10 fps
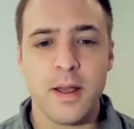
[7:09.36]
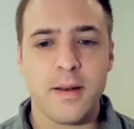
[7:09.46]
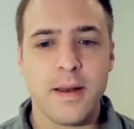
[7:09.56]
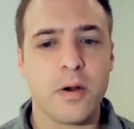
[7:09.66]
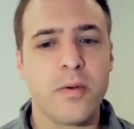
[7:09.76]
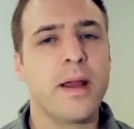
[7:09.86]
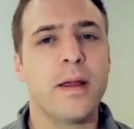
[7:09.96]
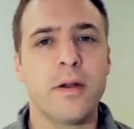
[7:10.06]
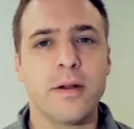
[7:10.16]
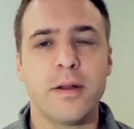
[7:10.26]
Now, Greg,
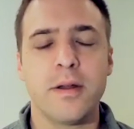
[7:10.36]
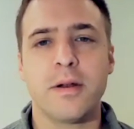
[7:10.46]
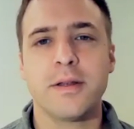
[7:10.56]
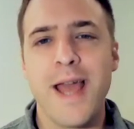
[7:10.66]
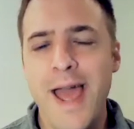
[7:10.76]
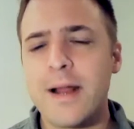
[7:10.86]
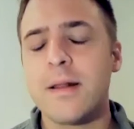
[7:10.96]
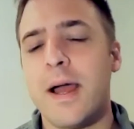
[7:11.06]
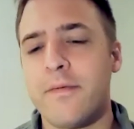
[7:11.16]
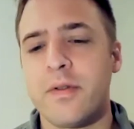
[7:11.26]
your
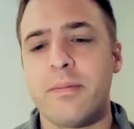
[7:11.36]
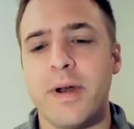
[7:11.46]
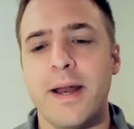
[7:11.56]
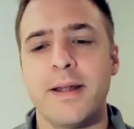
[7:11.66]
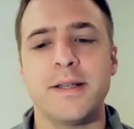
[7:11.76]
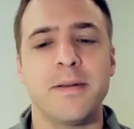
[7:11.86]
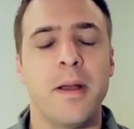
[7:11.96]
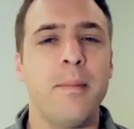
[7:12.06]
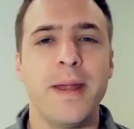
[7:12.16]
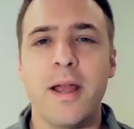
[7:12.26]
tagline for the brand is
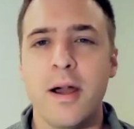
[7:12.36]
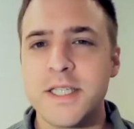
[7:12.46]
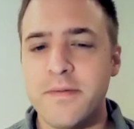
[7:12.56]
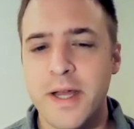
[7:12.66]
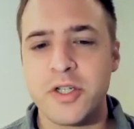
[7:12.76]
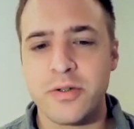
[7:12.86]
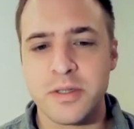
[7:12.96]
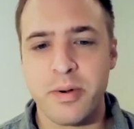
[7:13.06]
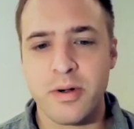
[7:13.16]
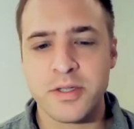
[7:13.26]
"Because adventure is
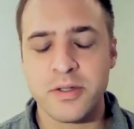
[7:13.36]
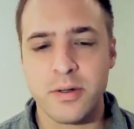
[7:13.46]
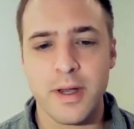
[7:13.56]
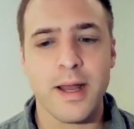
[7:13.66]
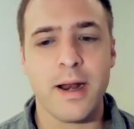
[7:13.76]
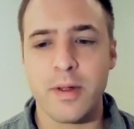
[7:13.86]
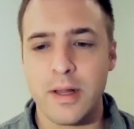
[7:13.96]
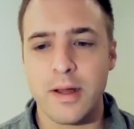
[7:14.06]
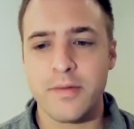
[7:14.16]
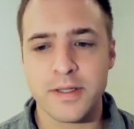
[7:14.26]
personal," and I really
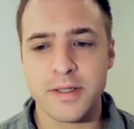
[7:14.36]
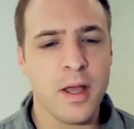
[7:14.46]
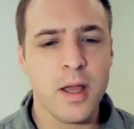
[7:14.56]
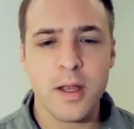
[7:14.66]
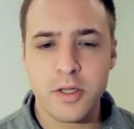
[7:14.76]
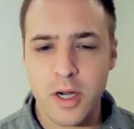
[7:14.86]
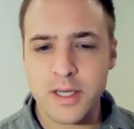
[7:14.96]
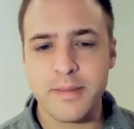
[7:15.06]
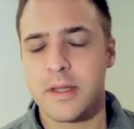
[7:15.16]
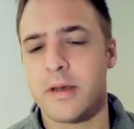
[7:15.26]
love this. Talk
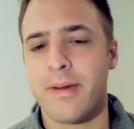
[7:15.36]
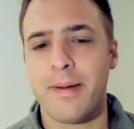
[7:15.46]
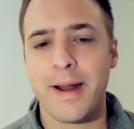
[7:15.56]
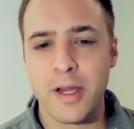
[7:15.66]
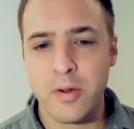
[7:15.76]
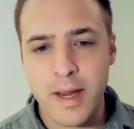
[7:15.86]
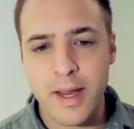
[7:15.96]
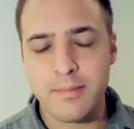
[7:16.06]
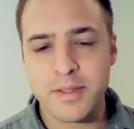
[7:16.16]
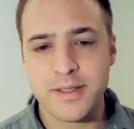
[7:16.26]
to me a little bit about how you
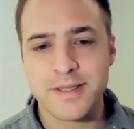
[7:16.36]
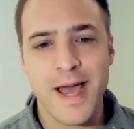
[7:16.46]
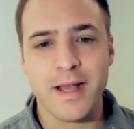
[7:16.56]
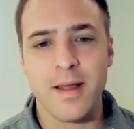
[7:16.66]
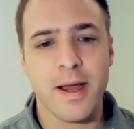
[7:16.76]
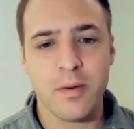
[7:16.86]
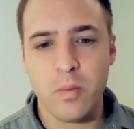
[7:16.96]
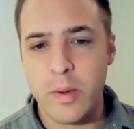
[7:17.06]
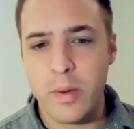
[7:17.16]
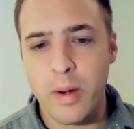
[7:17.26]
came to this tagline and
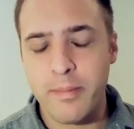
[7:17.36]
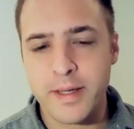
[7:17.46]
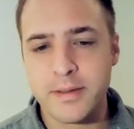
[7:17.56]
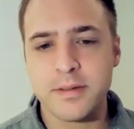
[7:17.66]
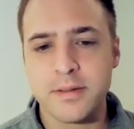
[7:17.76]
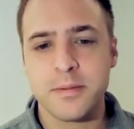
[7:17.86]
what it means.